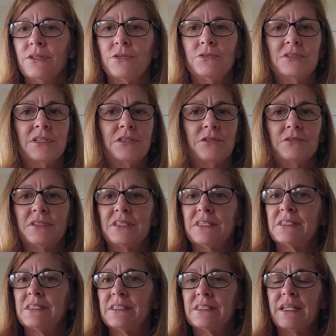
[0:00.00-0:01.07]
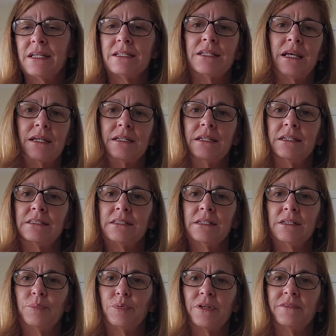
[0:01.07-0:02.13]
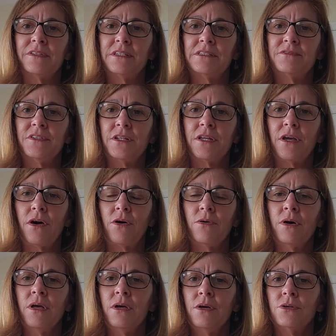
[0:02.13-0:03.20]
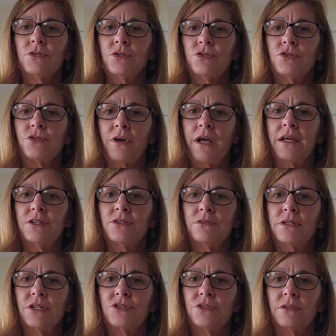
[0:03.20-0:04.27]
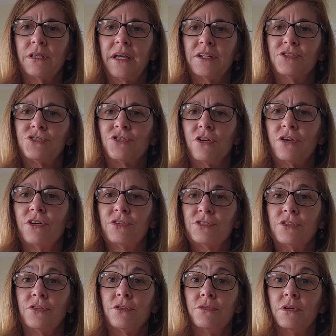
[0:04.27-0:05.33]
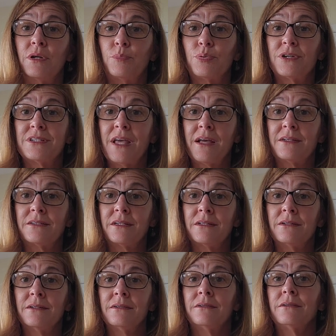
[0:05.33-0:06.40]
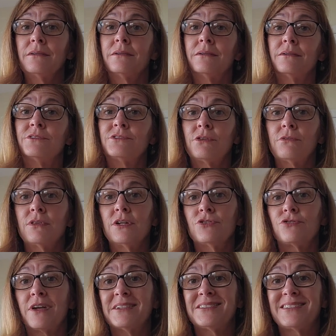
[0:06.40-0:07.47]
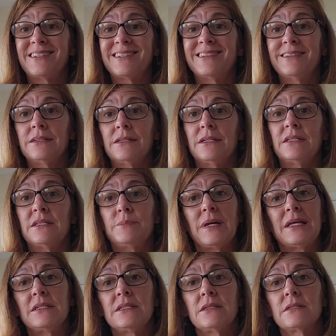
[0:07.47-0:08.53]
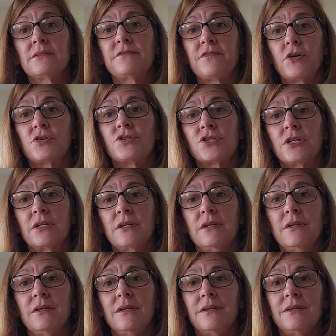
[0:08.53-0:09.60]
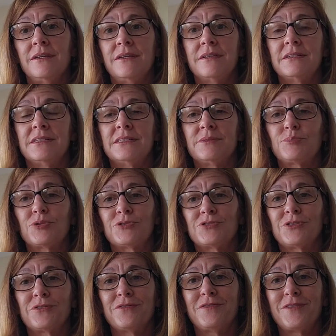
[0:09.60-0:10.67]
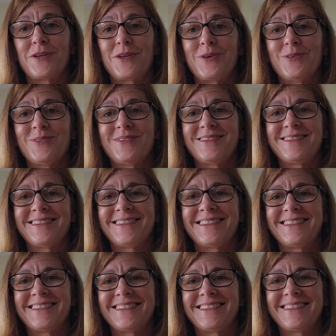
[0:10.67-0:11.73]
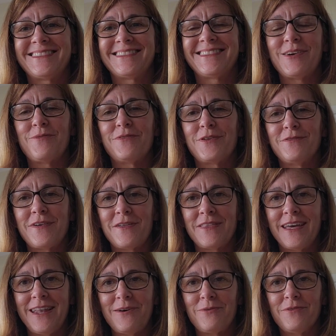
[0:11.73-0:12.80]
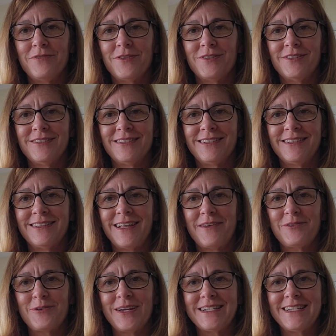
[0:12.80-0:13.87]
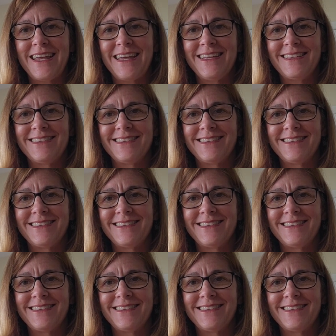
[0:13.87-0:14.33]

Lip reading: using those sit-to-stand techniques in the previous video to try to get your legs stronger so that you can protect it, so that dressing independent function is preserved for you. Hope you found that helpful. Have a great day.